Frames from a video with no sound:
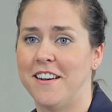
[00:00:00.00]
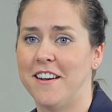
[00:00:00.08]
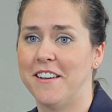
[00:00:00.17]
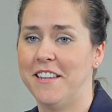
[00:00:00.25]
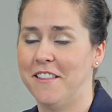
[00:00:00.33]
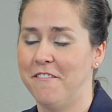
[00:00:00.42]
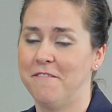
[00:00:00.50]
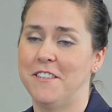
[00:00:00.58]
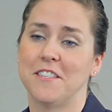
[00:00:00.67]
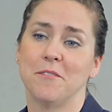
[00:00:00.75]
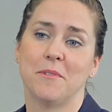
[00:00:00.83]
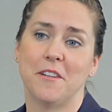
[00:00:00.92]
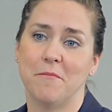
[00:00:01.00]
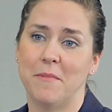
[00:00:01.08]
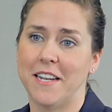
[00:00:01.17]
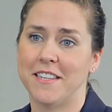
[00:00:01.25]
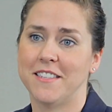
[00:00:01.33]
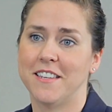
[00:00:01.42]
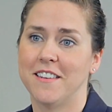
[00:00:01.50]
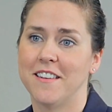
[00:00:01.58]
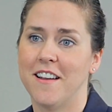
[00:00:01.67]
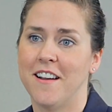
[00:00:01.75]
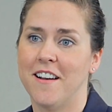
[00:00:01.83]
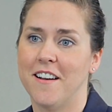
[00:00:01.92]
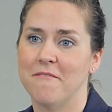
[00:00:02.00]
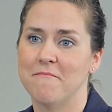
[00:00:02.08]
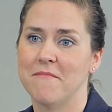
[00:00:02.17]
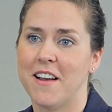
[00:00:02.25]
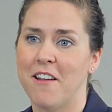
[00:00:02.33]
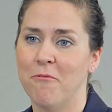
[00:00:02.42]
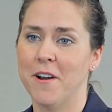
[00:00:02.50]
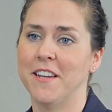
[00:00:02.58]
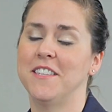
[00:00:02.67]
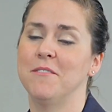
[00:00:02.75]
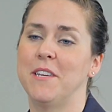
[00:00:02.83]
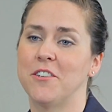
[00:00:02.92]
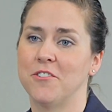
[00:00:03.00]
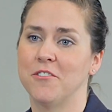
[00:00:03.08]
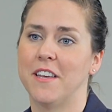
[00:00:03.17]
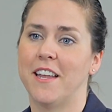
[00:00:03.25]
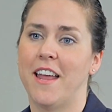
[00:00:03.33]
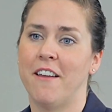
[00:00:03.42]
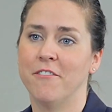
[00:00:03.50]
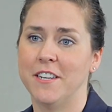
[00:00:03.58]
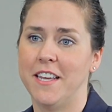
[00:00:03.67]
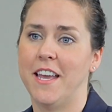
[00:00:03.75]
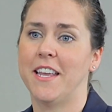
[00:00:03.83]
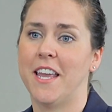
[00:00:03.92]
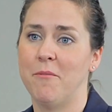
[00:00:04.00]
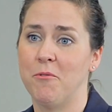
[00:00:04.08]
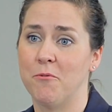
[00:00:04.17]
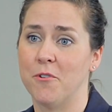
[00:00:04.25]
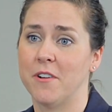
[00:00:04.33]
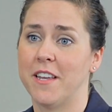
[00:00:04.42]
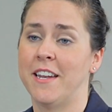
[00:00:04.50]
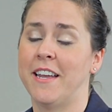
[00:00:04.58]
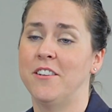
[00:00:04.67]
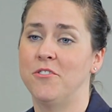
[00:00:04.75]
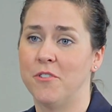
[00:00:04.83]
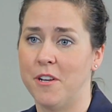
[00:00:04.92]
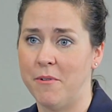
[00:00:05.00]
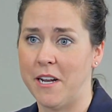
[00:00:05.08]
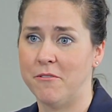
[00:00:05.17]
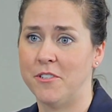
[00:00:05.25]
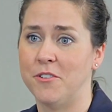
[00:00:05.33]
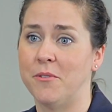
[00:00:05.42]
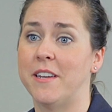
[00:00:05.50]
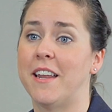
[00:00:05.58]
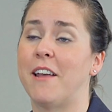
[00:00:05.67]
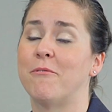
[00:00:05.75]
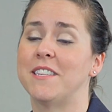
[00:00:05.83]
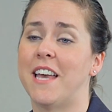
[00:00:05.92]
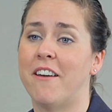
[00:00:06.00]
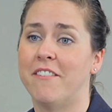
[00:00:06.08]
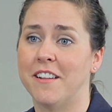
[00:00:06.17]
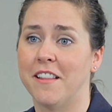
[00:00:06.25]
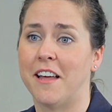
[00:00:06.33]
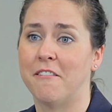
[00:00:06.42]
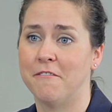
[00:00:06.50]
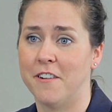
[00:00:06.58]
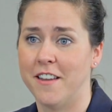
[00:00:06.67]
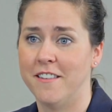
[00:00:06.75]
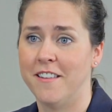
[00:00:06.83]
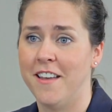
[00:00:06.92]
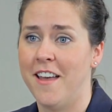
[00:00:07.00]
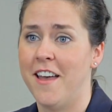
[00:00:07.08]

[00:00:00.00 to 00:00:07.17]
uh, in the discipline of medicine, um, I wanted to make sure that every day I came to work and I enjoyed what I was doing and I was having a lot of fun.